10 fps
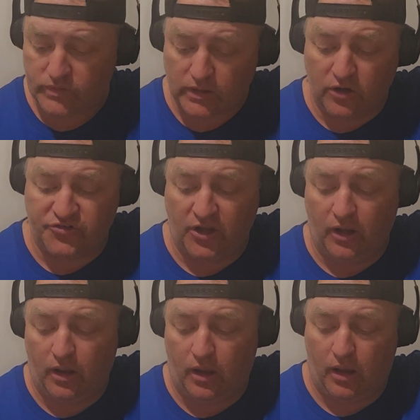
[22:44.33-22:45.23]
They're
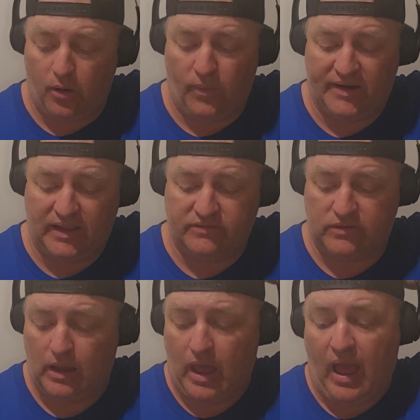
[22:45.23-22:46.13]
still
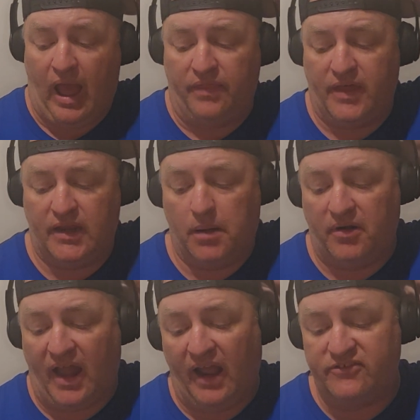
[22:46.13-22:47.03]
winless. And then number
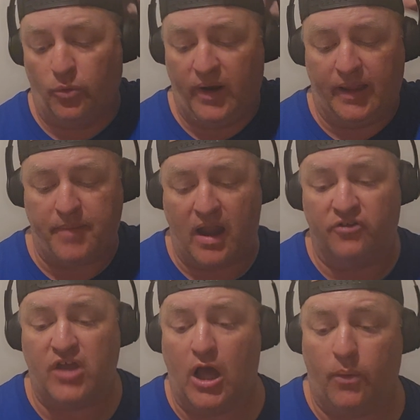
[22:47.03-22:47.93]
9 is the Willie
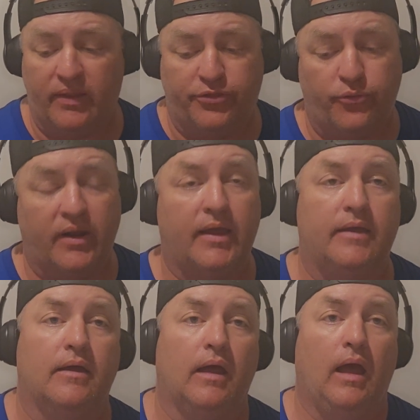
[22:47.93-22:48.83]
Miners at
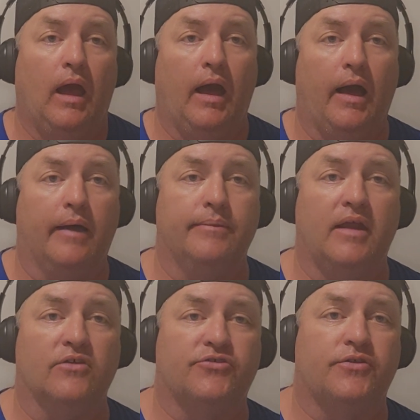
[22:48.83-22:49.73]
0-3.
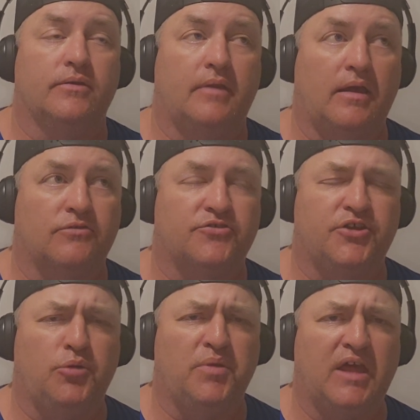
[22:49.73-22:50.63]
They
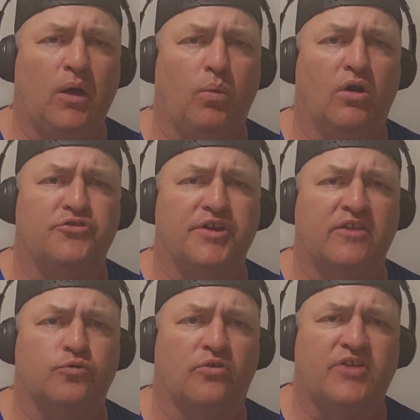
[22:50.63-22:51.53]
seem to get worse
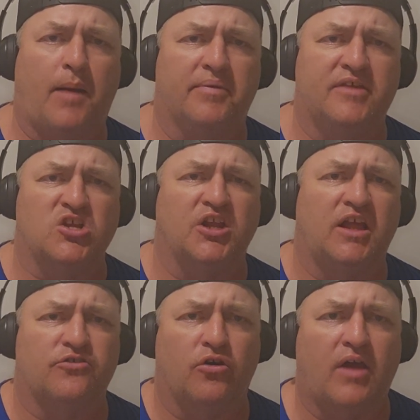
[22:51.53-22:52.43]
against worse competition.
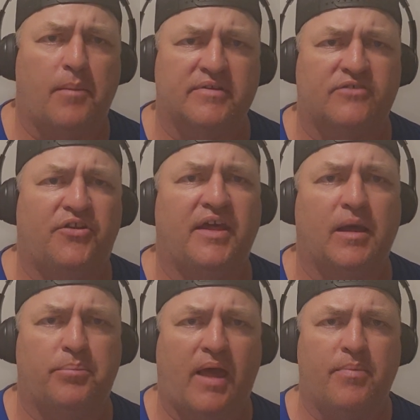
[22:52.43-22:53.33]
Against good competition, they
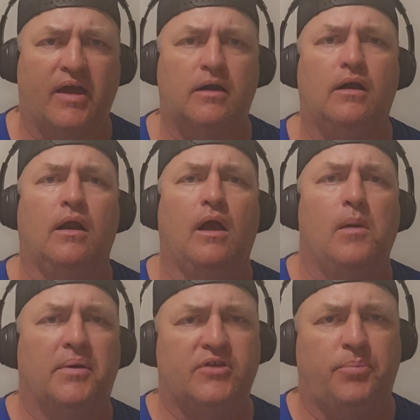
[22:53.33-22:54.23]
get play better,
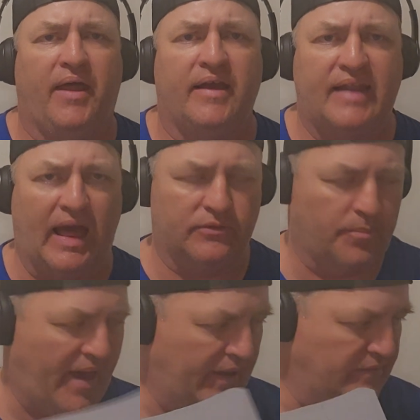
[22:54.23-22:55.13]
but they're playing down to
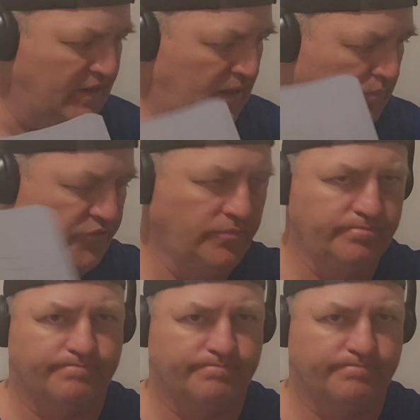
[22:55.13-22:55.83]
bad teams.